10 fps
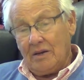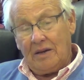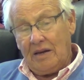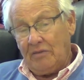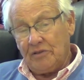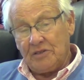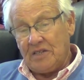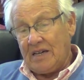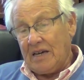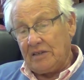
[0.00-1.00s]
he
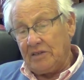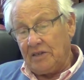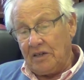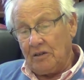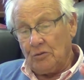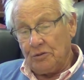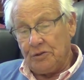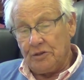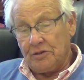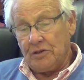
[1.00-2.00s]
was gathering all
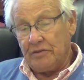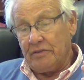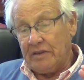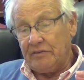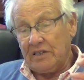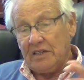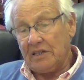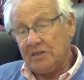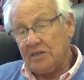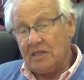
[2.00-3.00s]
sorts of
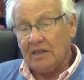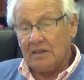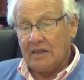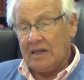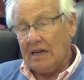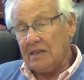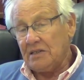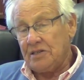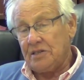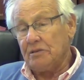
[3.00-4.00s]
evidence that
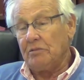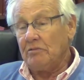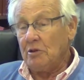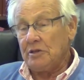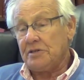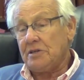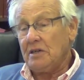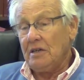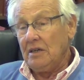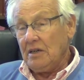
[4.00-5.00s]
calcium was
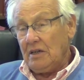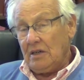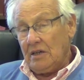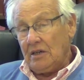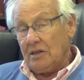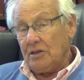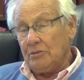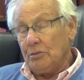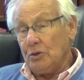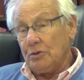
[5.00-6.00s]
the
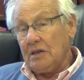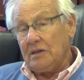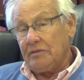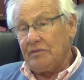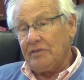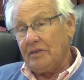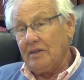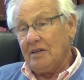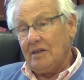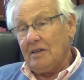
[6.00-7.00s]
motive
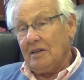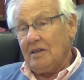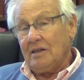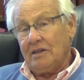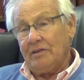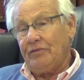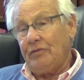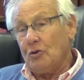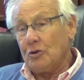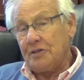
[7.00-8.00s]

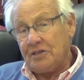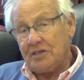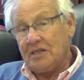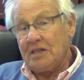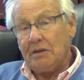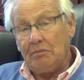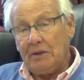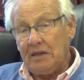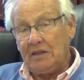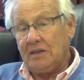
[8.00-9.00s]
force, the
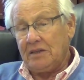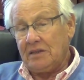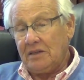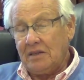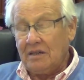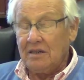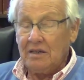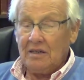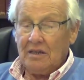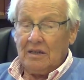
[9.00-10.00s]
immediate,
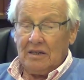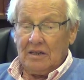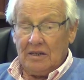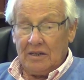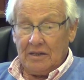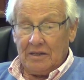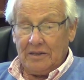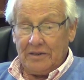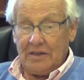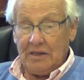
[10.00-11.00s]
uh,
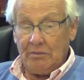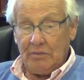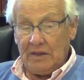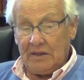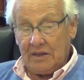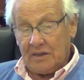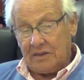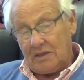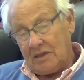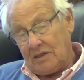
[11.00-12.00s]
the
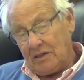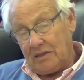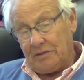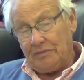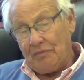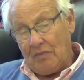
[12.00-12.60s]
immediate uh,